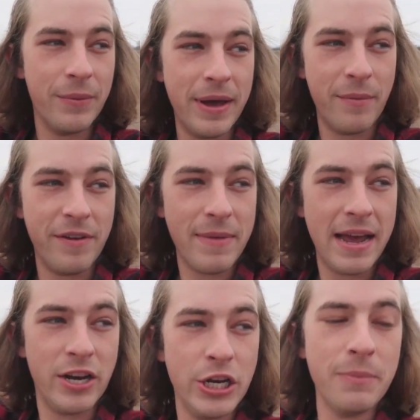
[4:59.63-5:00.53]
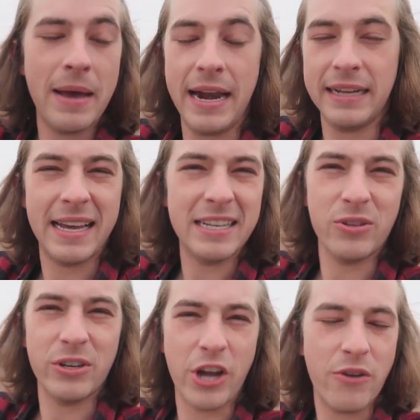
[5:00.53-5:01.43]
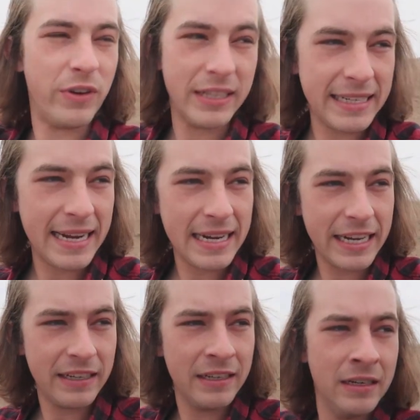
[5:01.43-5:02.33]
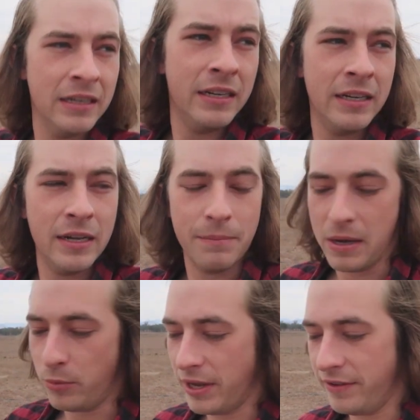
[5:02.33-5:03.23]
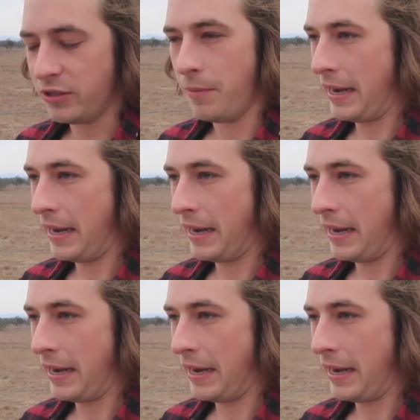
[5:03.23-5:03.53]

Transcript: where we've made a new paddock, they sort of don't really need it, but we'll give it to them